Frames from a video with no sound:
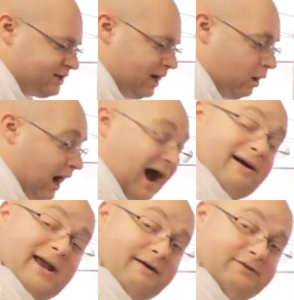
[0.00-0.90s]
Now,
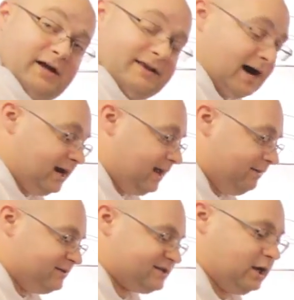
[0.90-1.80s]
I have done that,
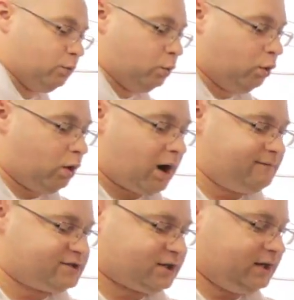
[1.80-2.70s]
and the steel wool,
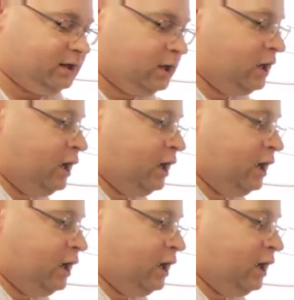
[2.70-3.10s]
obviously,